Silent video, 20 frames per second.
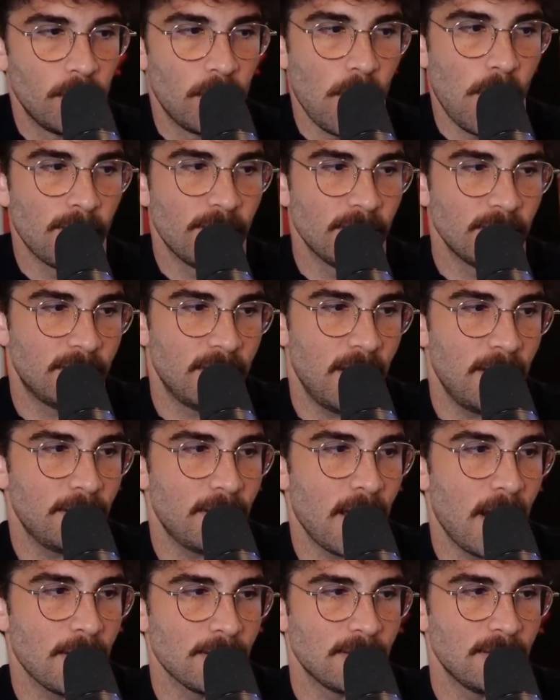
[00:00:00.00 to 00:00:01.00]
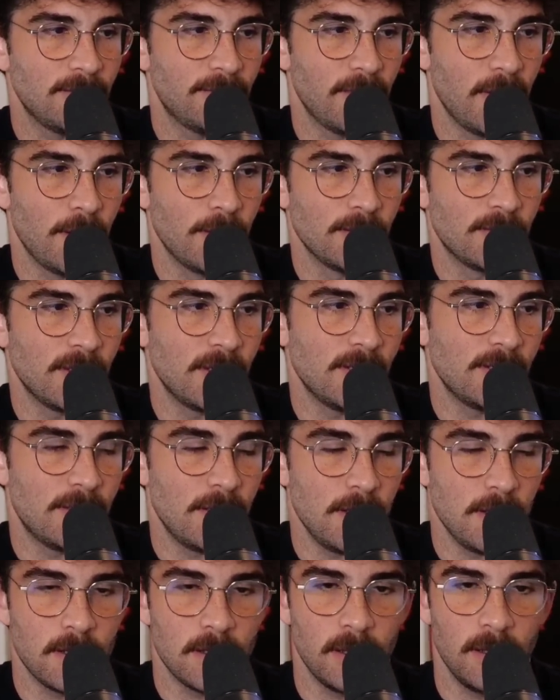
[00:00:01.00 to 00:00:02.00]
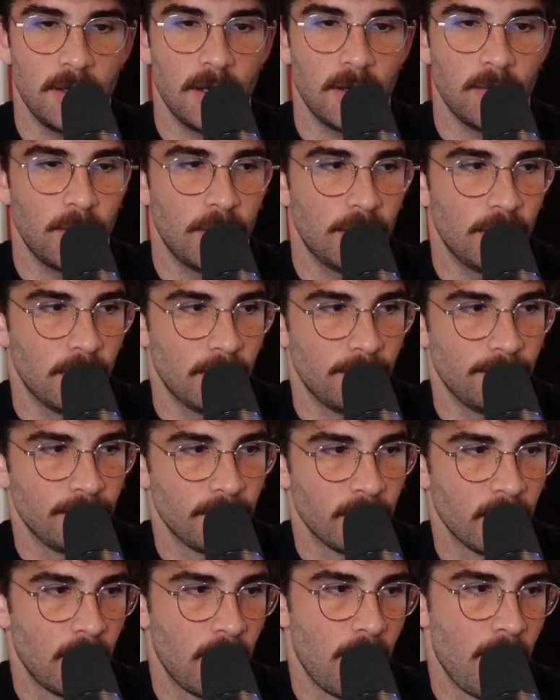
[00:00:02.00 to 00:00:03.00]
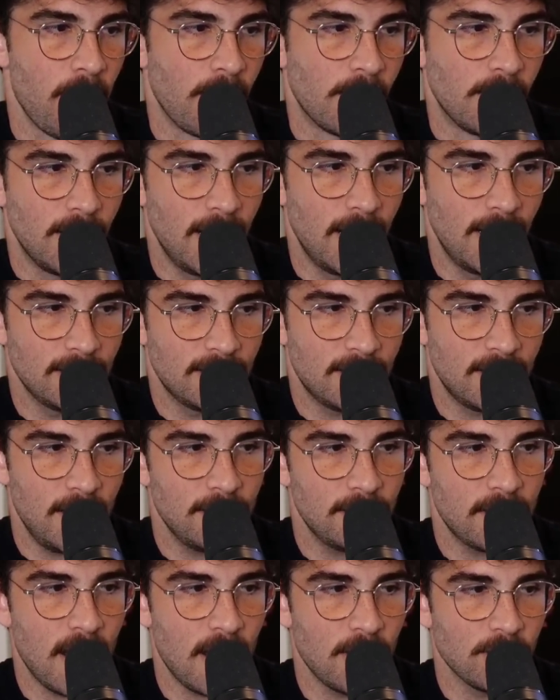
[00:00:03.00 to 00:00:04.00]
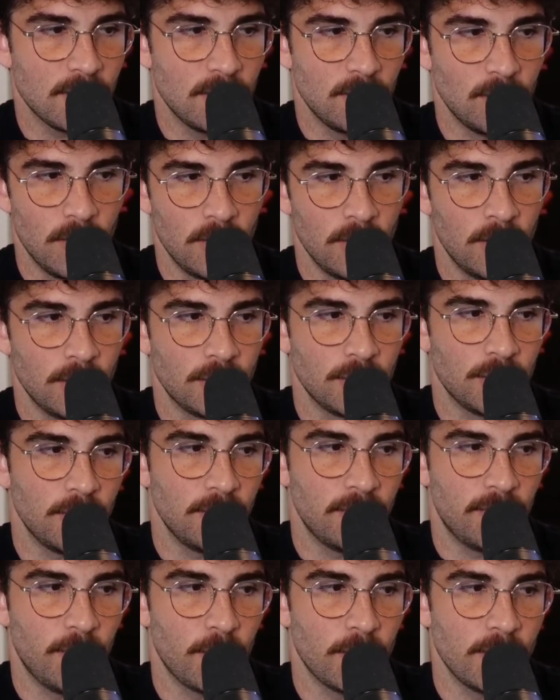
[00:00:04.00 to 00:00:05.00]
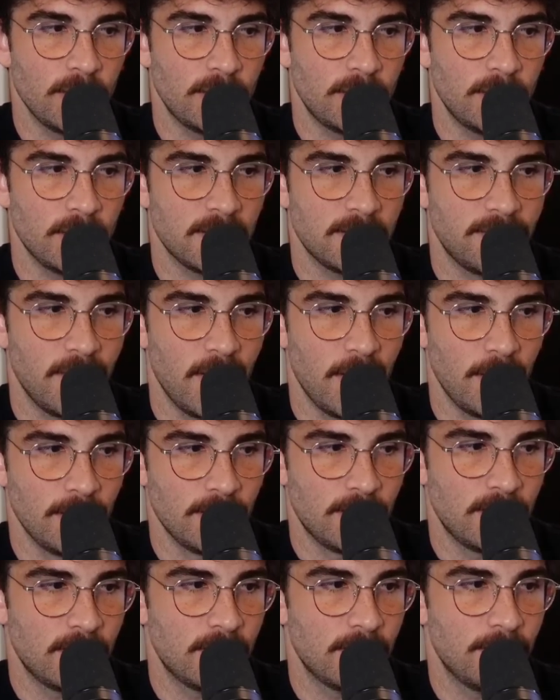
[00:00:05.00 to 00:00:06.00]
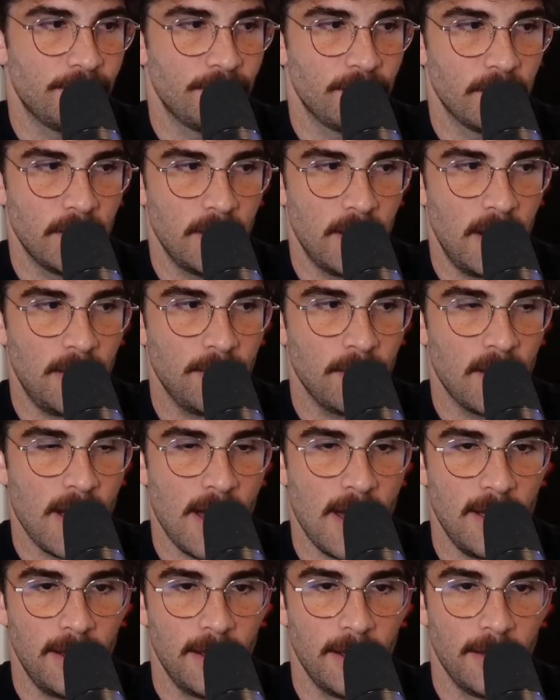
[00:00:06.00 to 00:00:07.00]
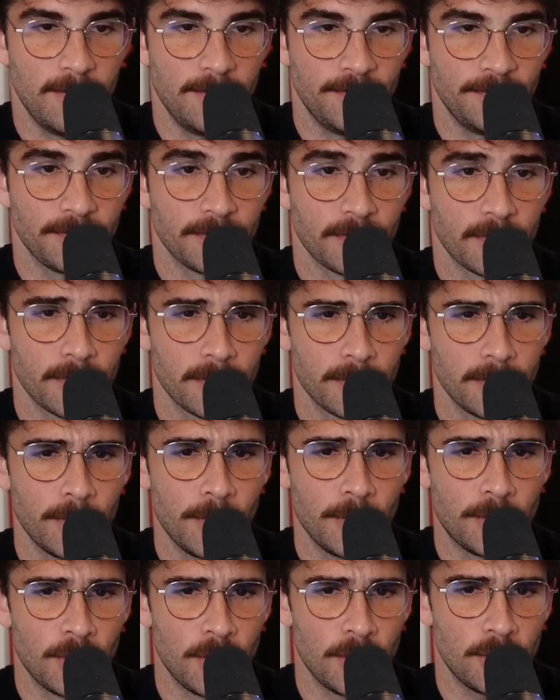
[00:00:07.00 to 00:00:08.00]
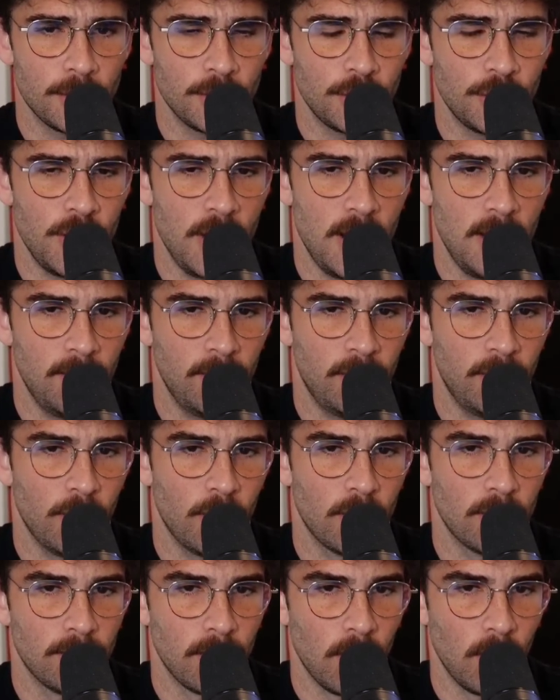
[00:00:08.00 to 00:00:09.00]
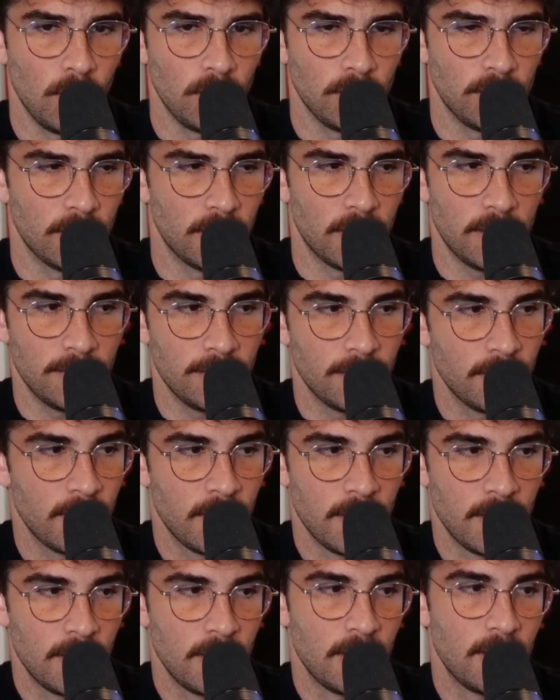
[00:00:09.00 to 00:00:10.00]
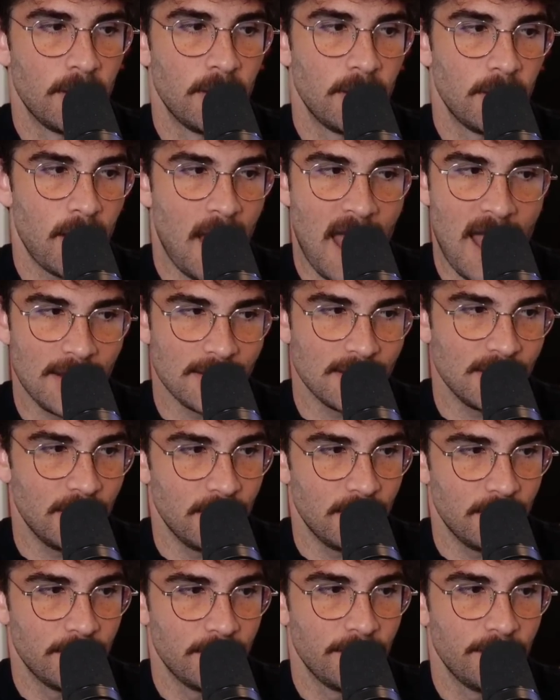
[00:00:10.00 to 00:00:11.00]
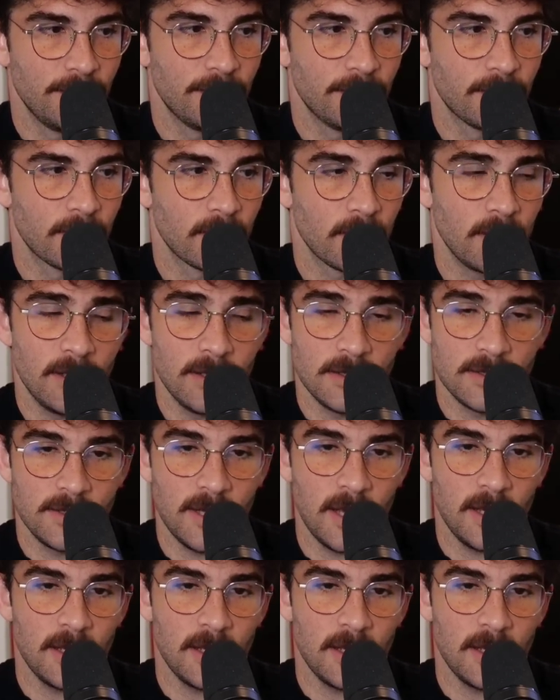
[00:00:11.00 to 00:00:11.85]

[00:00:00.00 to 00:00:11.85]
With over 10,000 votes is the clear winner. At 10,146 votes, the name Kaya, the Turkish name for boulder, has it. In